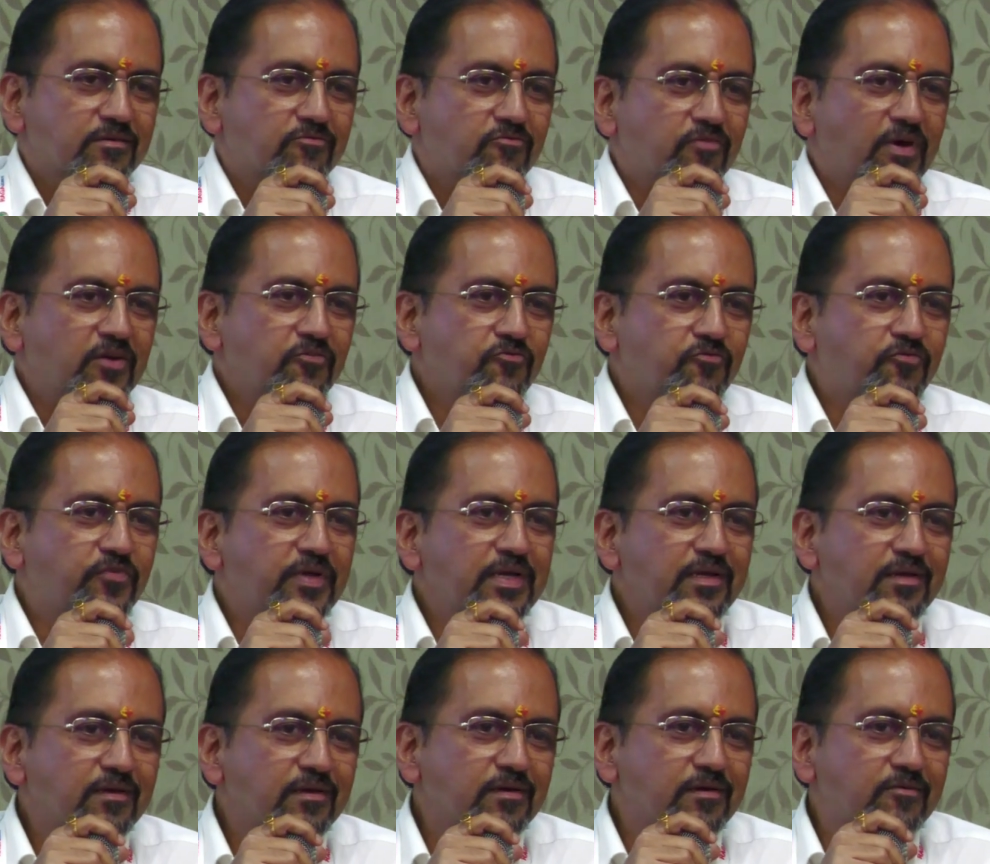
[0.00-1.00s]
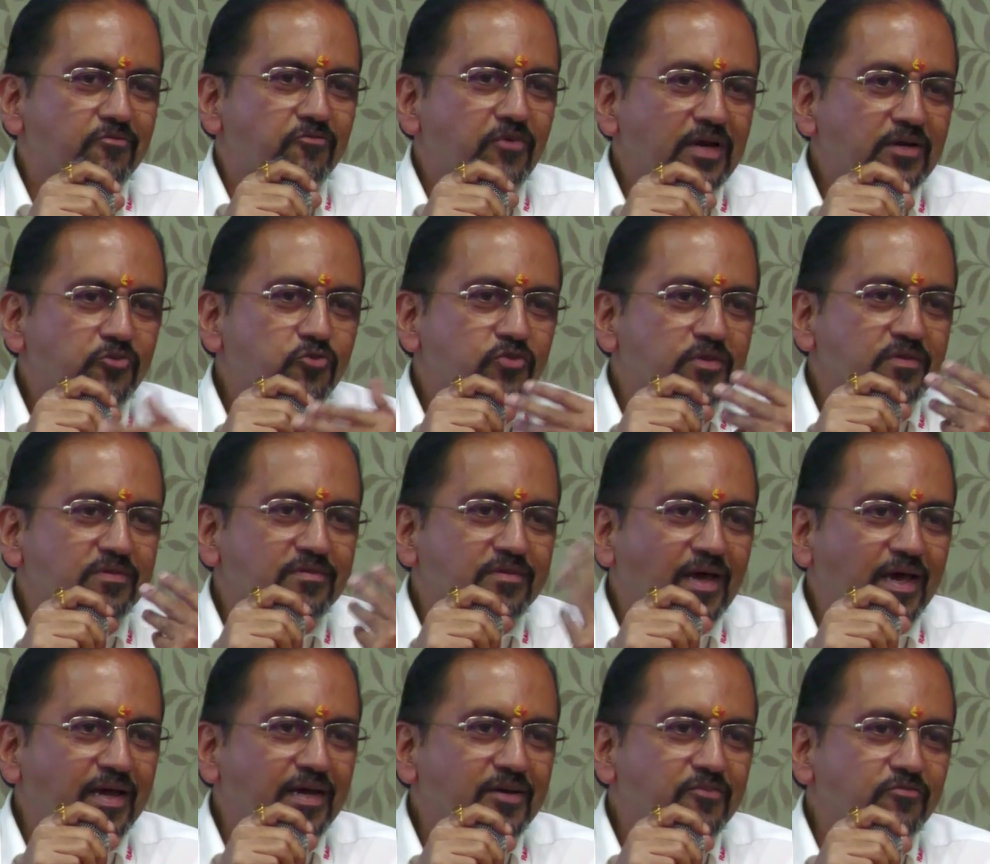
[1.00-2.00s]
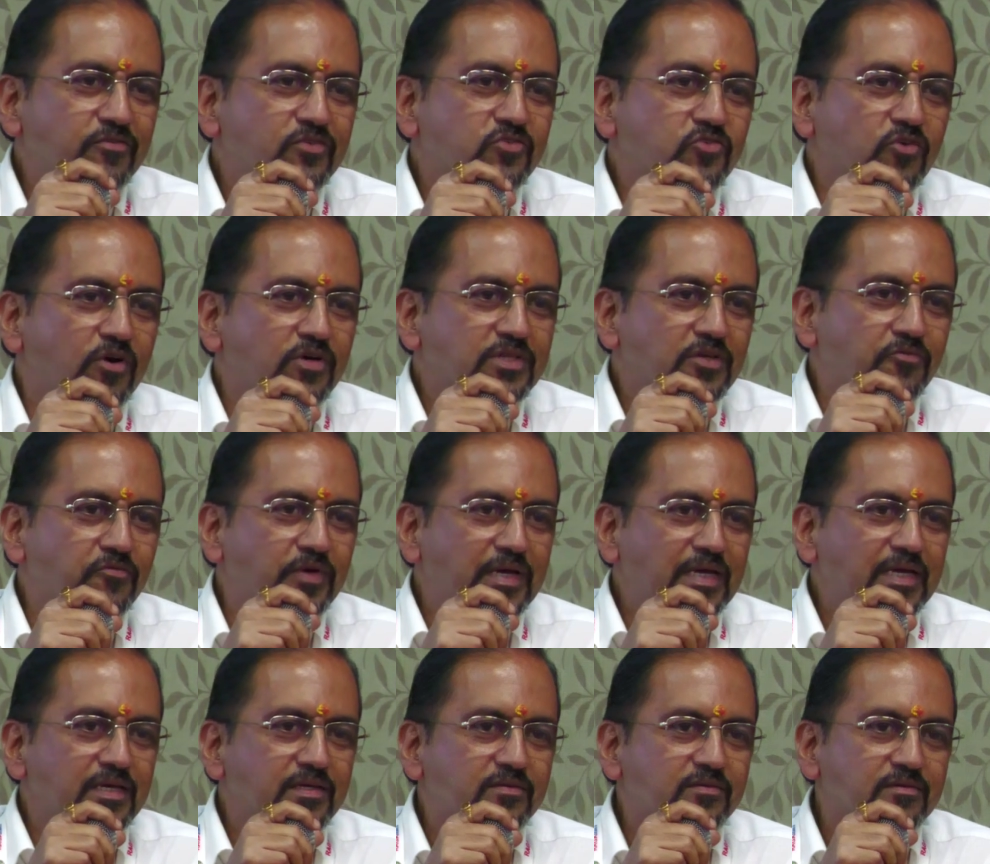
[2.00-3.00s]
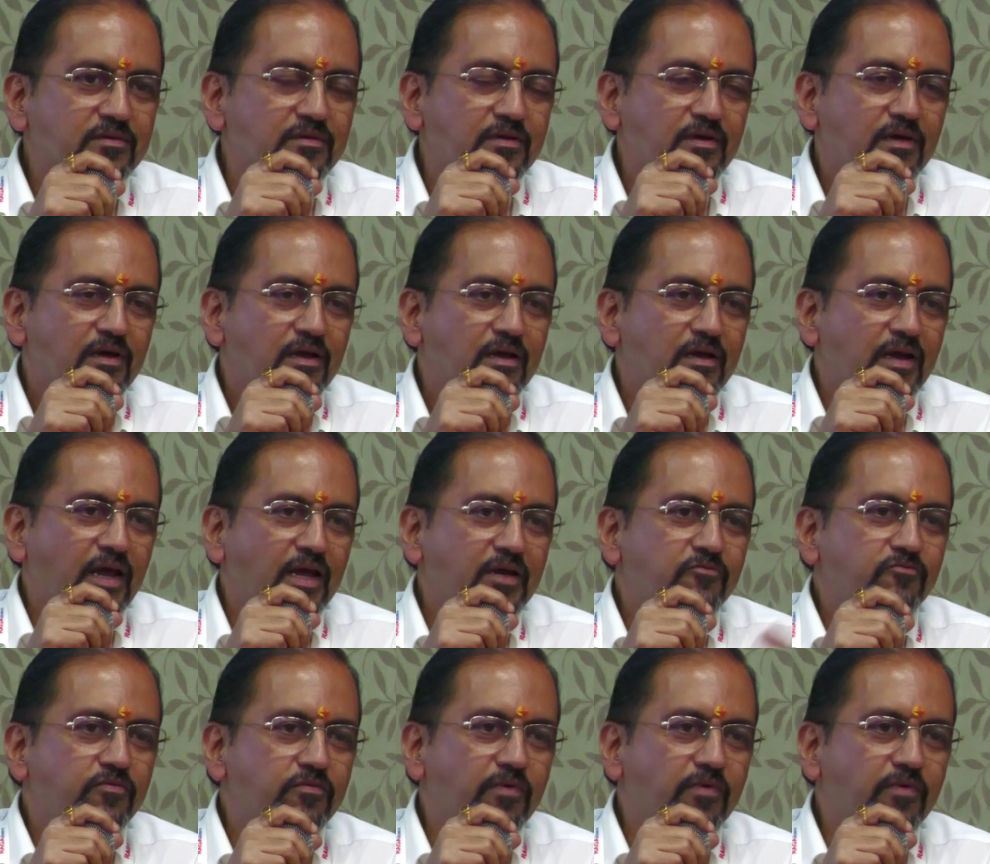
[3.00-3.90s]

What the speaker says: when we went to the site, we saw the waste, right?